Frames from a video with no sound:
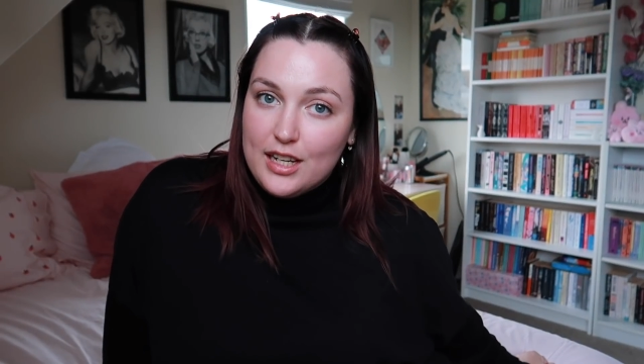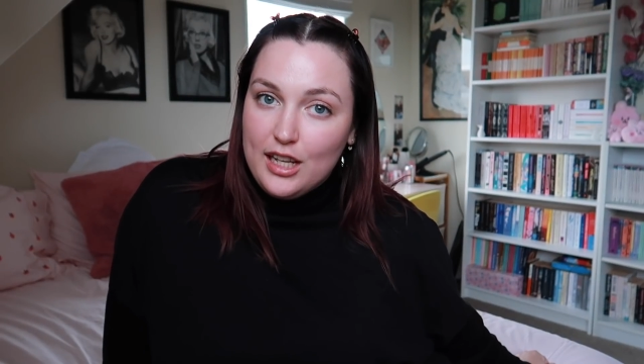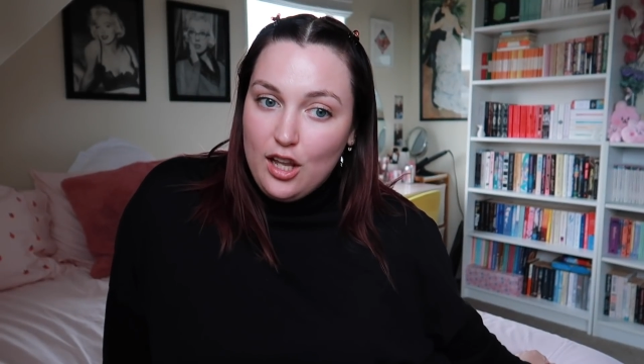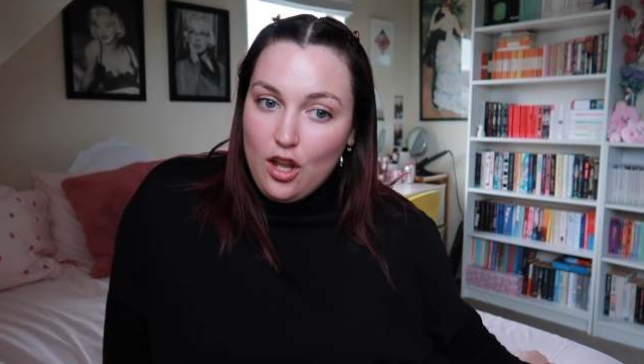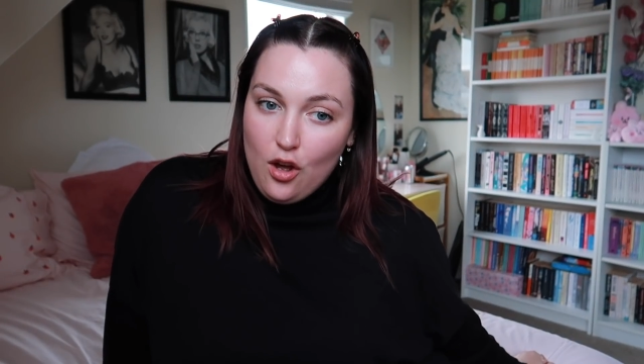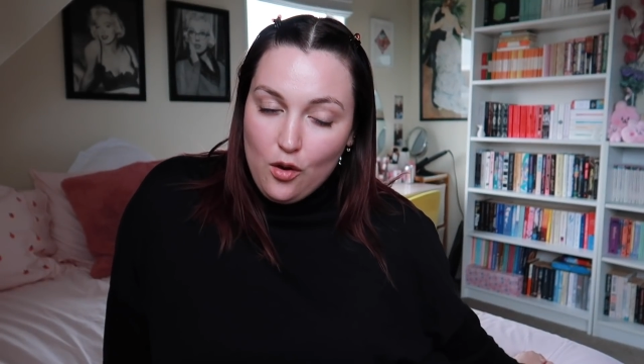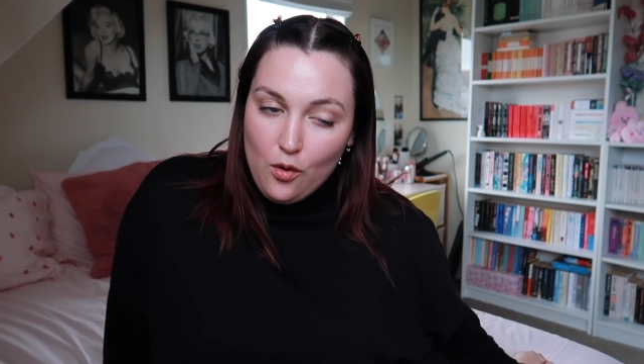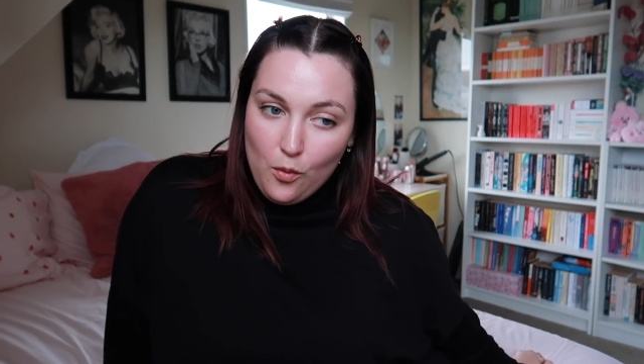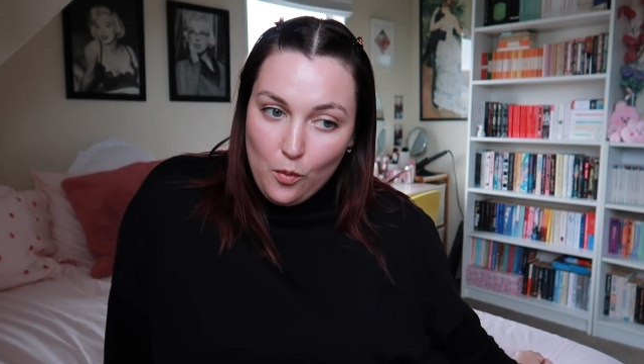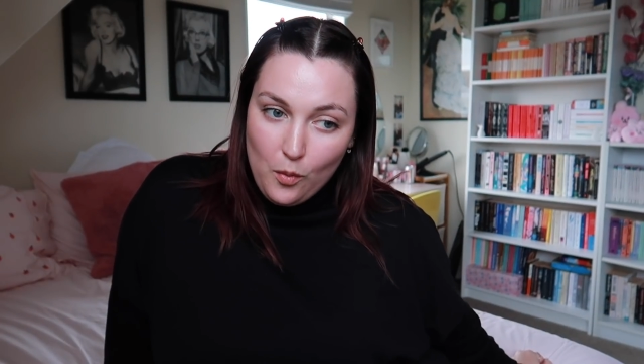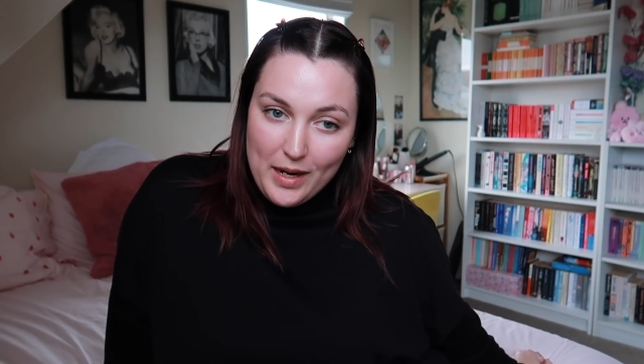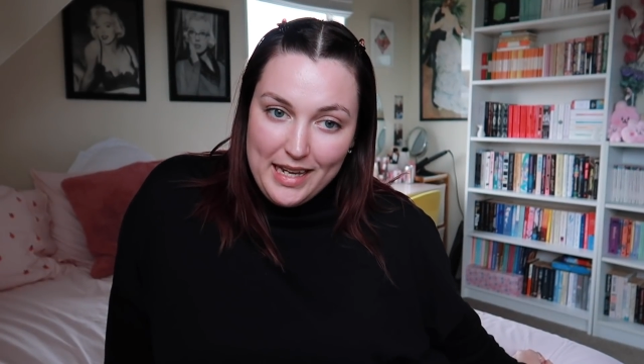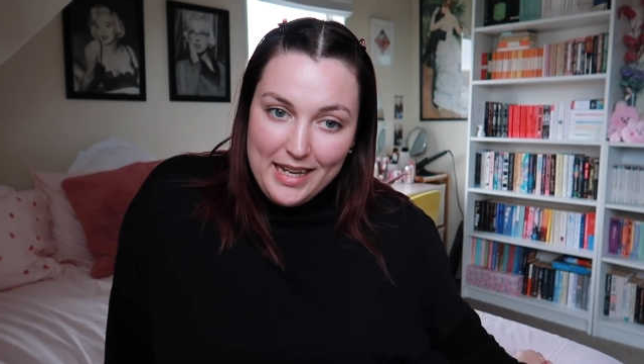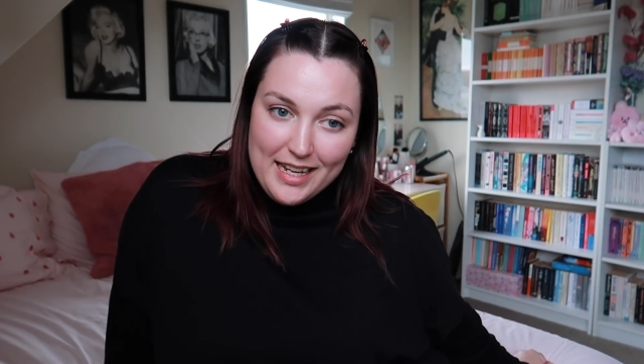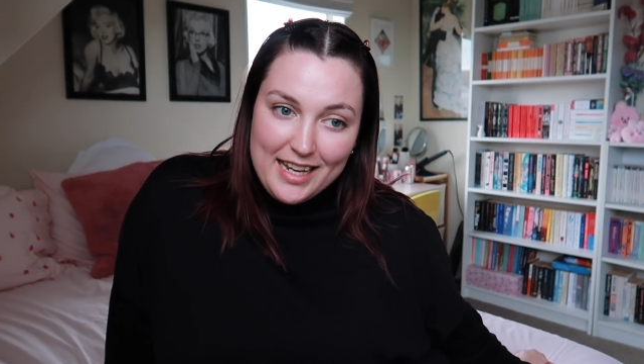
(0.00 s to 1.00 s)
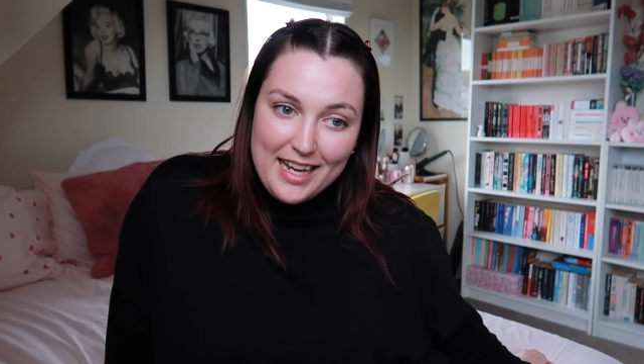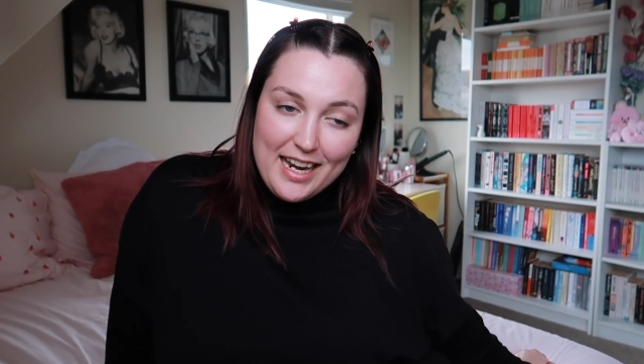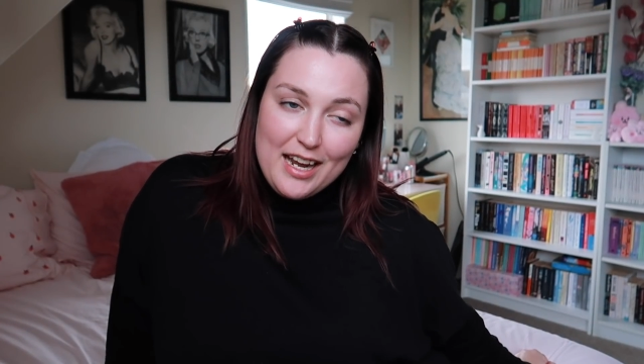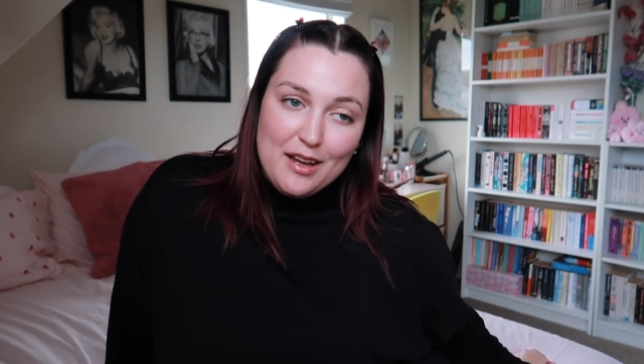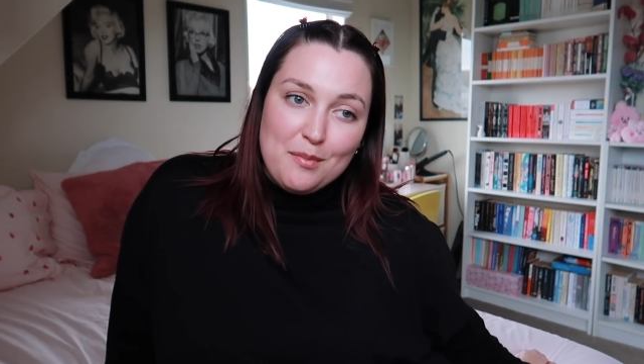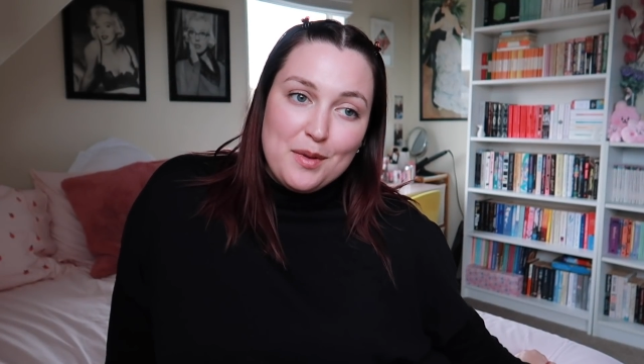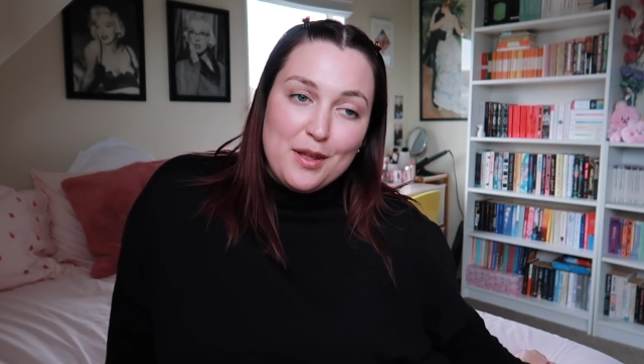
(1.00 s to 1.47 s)
a long week and
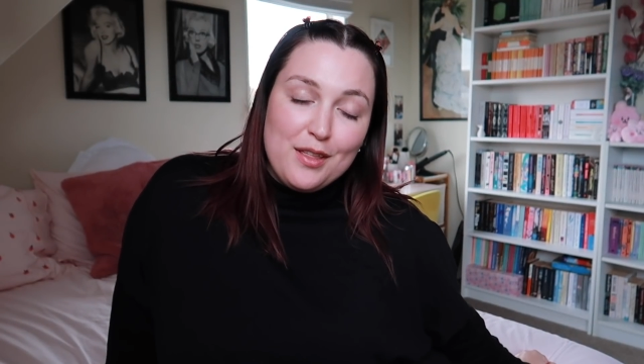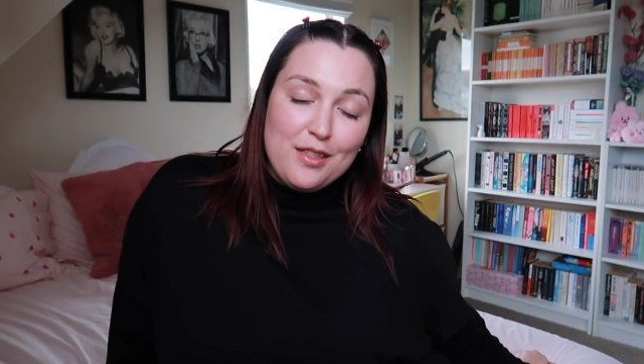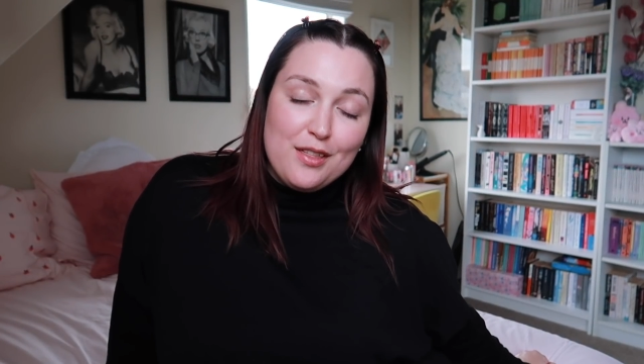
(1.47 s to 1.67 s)
I'm